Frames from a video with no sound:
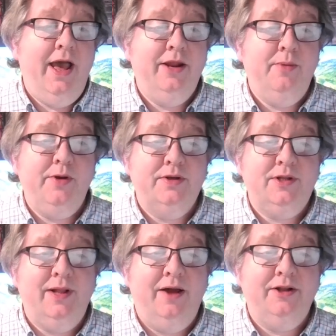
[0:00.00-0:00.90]

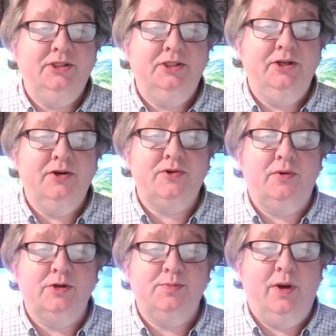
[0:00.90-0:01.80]
AWS cloud engineers
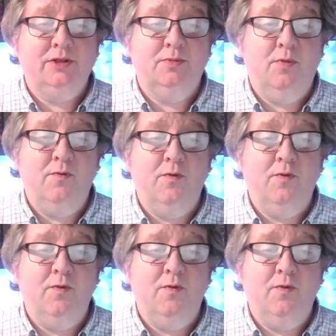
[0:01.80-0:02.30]
are responsible